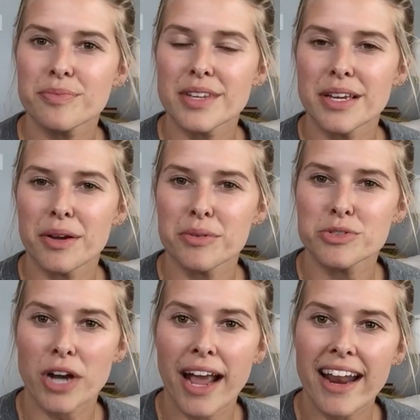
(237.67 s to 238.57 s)
you know,
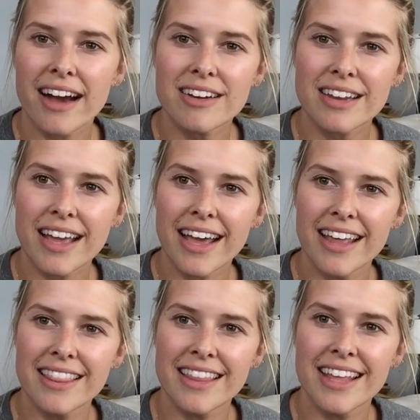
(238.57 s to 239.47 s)
try it out
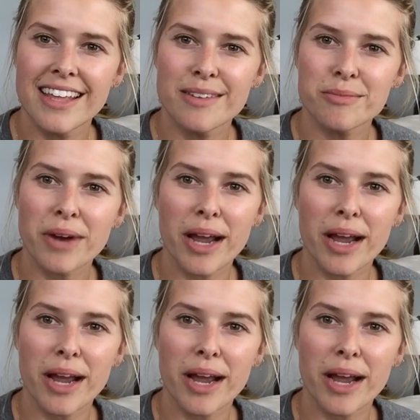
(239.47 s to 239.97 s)
and then